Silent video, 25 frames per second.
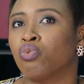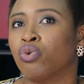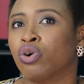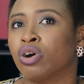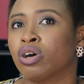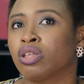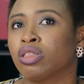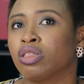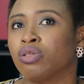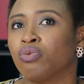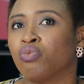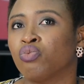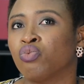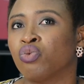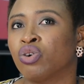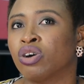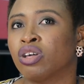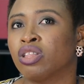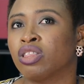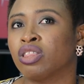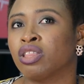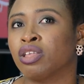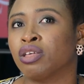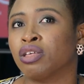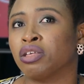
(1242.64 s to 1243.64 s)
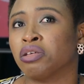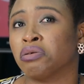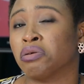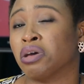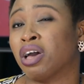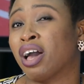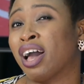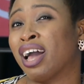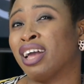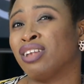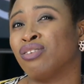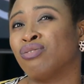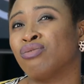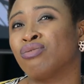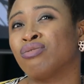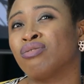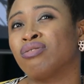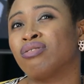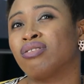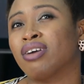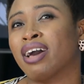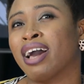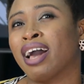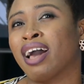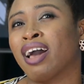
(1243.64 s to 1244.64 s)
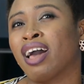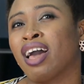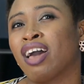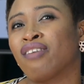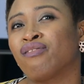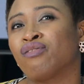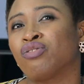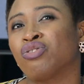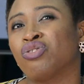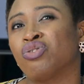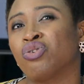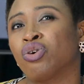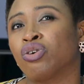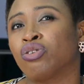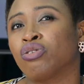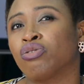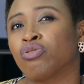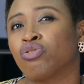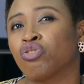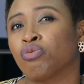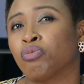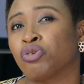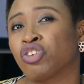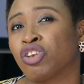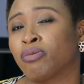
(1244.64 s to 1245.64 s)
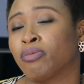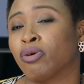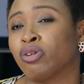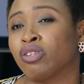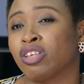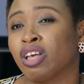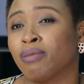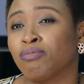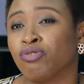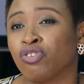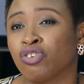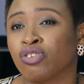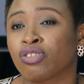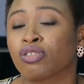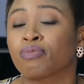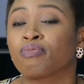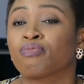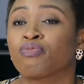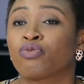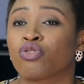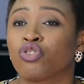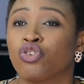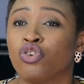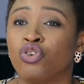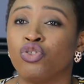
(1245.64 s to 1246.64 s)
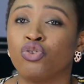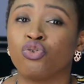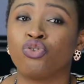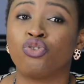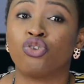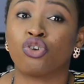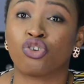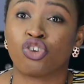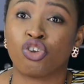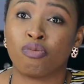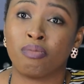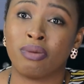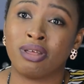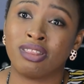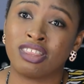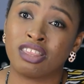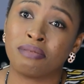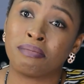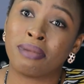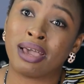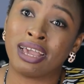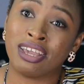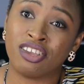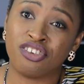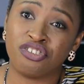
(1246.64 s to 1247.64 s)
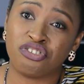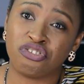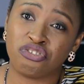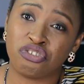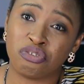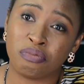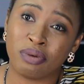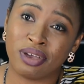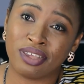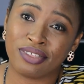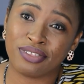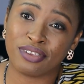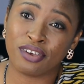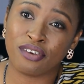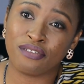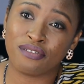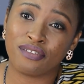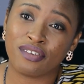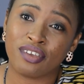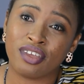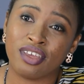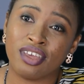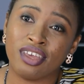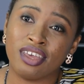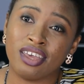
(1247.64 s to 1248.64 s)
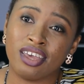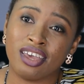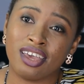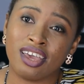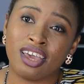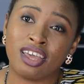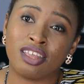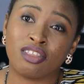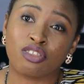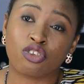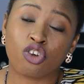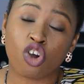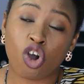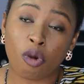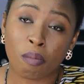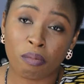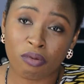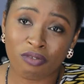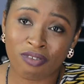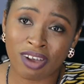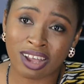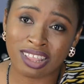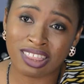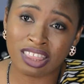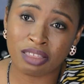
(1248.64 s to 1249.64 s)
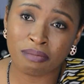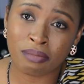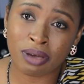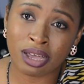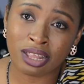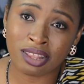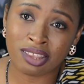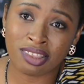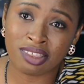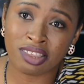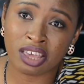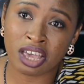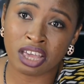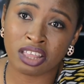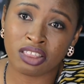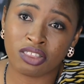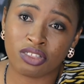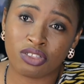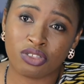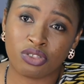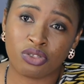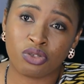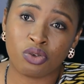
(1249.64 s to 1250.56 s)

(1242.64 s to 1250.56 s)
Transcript: I haven't done so much about it. I'm just, you know, documenting my history myself and copyrighting my designs.